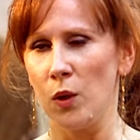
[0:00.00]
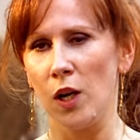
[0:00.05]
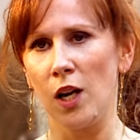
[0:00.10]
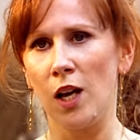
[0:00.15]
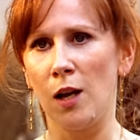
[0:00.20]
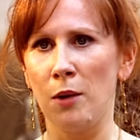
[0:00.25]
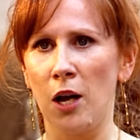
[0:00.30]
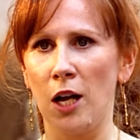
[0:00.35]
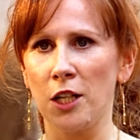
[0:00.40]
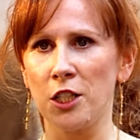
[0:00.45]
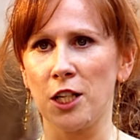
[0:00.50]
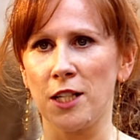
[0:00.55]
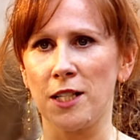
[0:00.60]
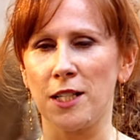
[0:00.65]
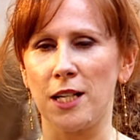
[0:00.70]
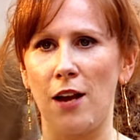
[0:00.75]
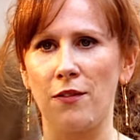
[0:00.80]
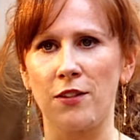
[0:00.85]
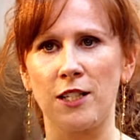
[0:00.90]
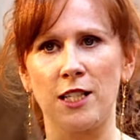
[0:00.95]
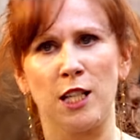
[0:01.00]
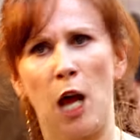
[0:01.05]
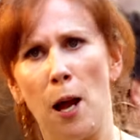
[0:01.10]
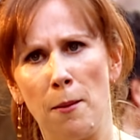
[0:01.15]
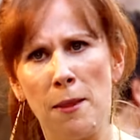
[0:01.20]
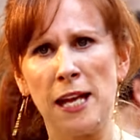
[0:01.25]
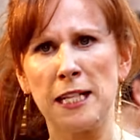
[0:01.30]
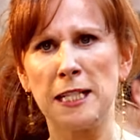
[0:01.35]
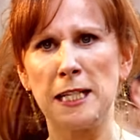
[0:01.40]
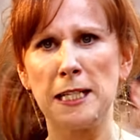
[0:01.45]
Well, I might just have
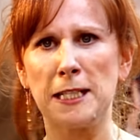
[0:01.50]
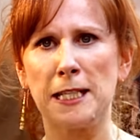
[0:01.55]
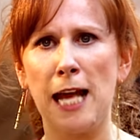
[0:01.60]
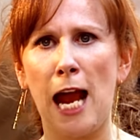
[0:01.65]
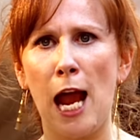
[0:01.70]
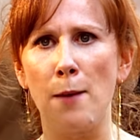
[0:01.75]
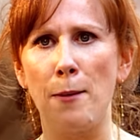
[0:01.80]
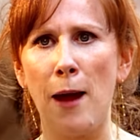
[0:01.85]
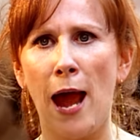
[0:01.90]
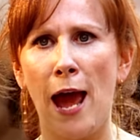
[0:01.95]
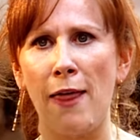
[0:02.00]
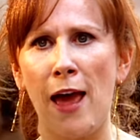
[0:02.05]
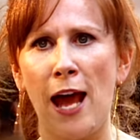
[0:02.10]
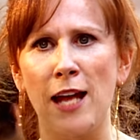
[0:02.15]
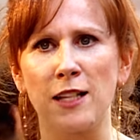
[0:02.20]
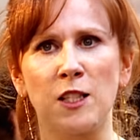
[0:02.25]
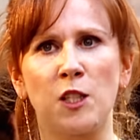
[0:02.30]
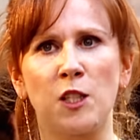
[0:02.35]
something to say about that